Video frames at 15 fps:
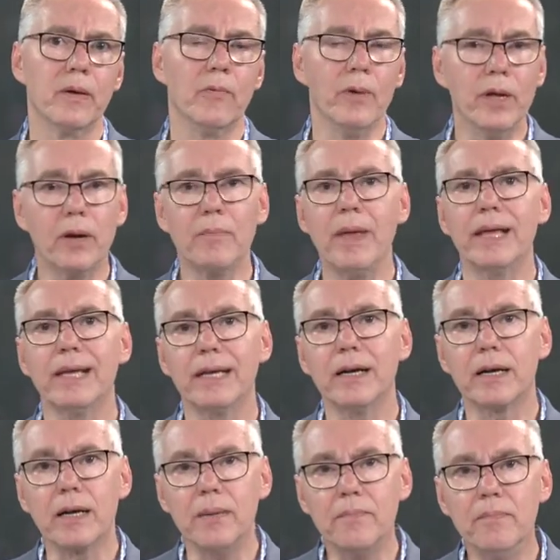We are making a
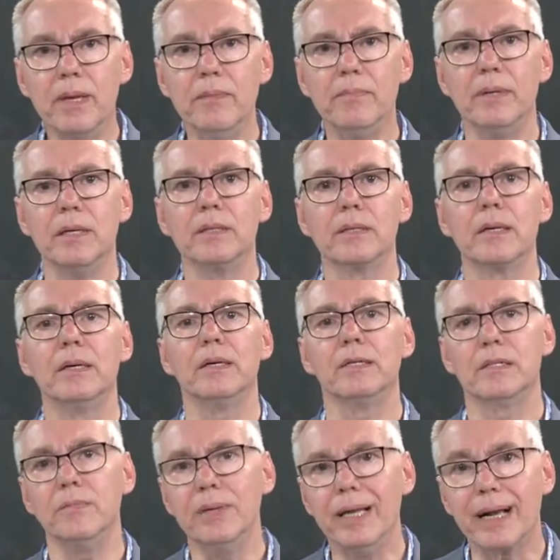commitment
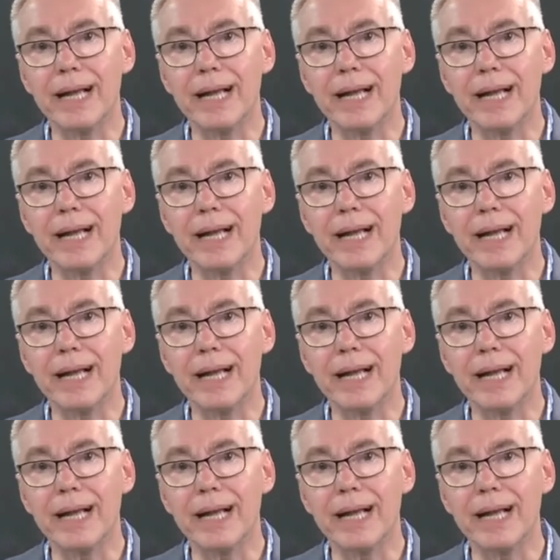to be